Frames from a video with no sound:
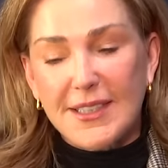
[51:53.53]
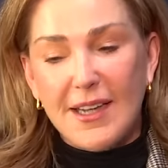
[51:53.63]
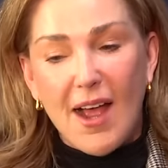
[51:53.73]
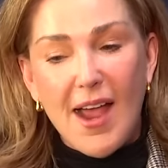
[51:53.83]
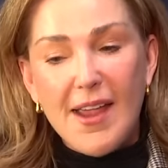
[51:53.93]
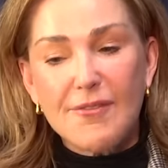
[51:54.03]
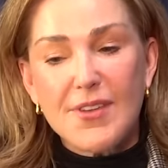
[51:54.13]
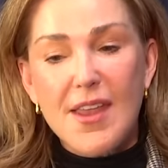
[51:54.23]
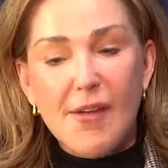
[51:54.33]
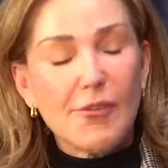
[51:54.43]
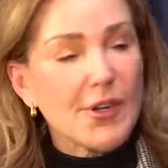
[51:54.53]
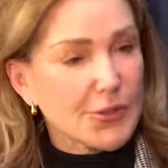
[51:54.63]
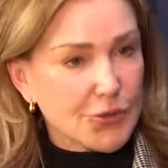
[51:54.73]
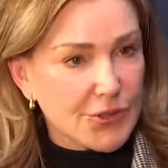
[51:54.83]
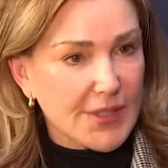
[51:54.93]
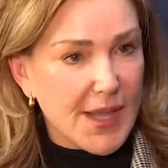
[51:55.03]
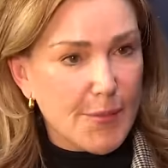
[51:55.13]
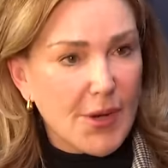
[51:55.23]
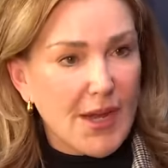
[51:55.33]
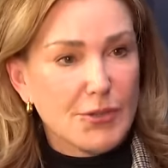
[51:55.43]
and I have never understood
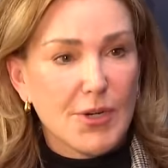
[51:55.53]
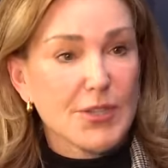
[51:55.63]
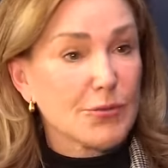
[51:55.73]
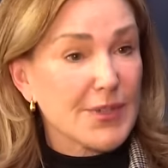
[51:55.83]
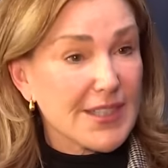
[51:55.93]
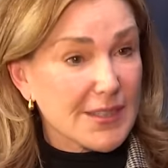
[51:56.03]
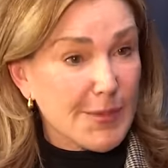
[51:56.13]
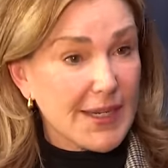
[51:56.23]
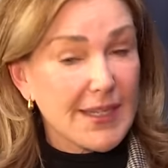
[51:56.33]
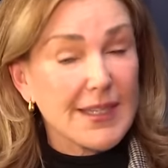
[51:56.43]
that book. I tried to read it to my kid.